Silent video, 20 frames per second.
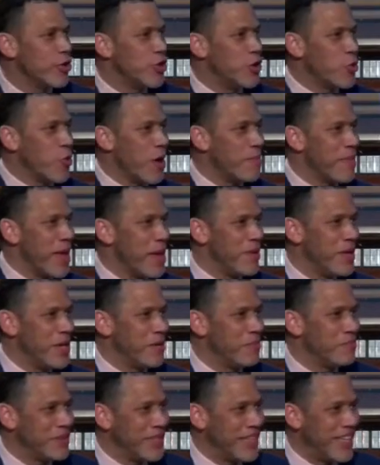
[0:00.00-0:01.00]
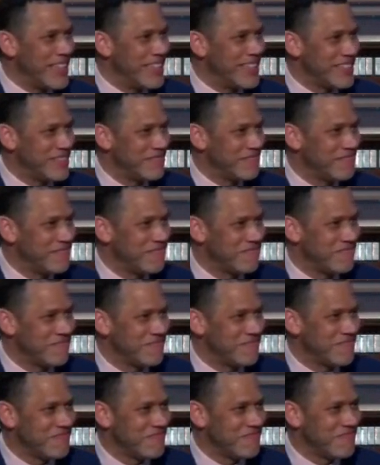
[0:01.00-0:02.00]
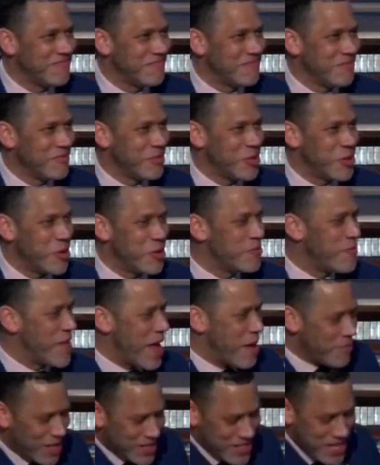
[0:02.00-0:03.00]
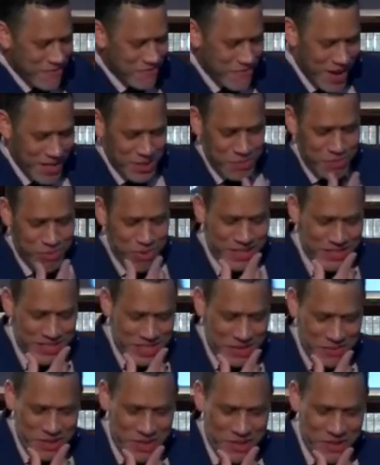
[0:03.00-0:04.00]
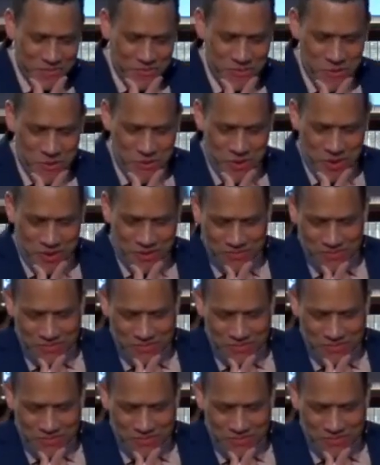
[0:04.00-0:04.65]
joy may be complete. Church family, as I invite the praise team to come forward.